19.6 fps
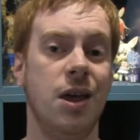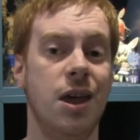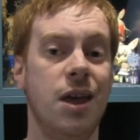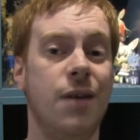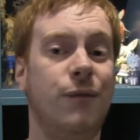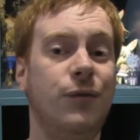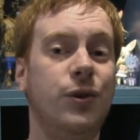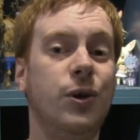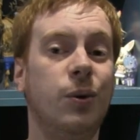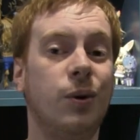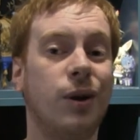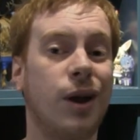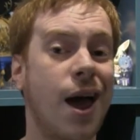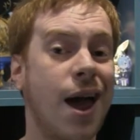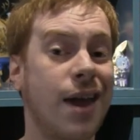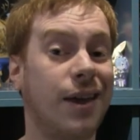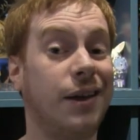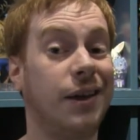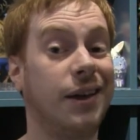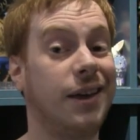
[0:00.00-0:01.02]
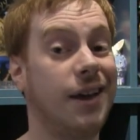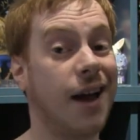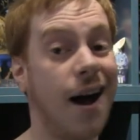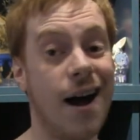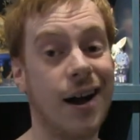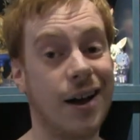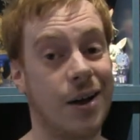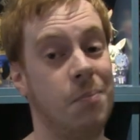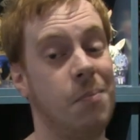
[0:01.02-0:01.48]
if you like
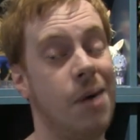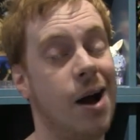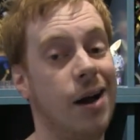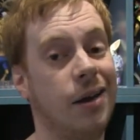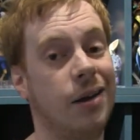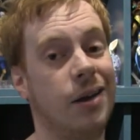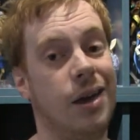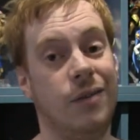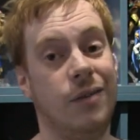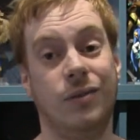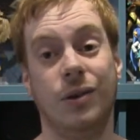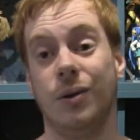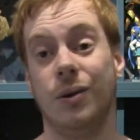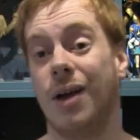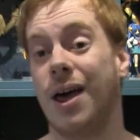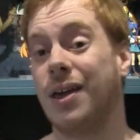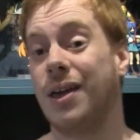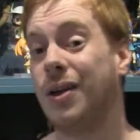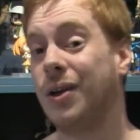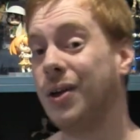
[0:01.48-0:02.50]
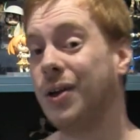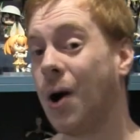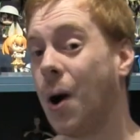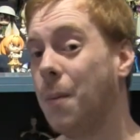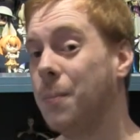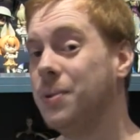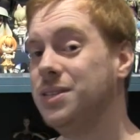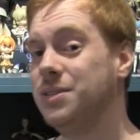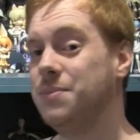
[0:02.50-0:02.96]
gag manga, if you like
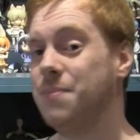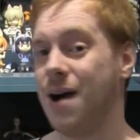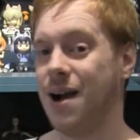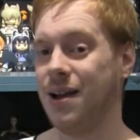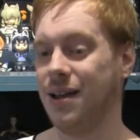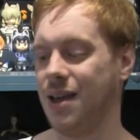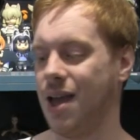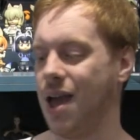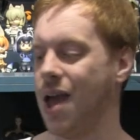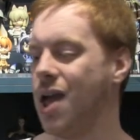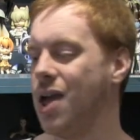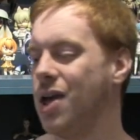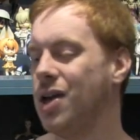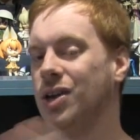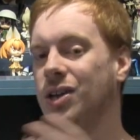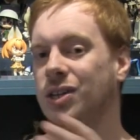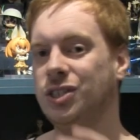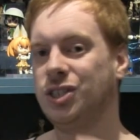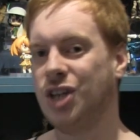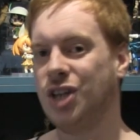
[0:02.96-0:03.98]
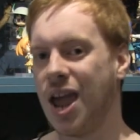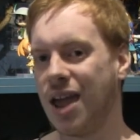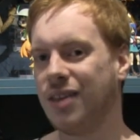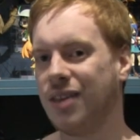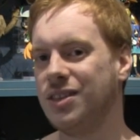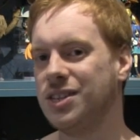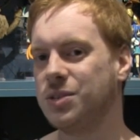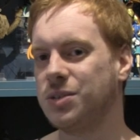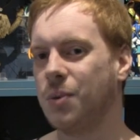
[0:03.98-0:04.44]
comedy manga,
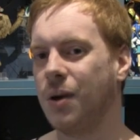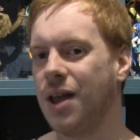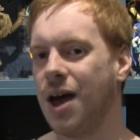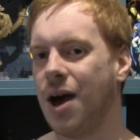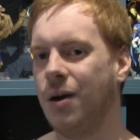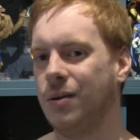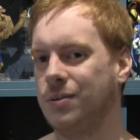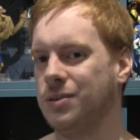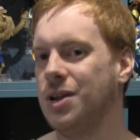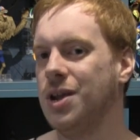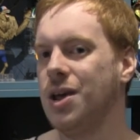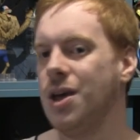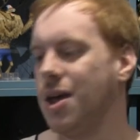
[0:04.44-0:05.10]
check this one out.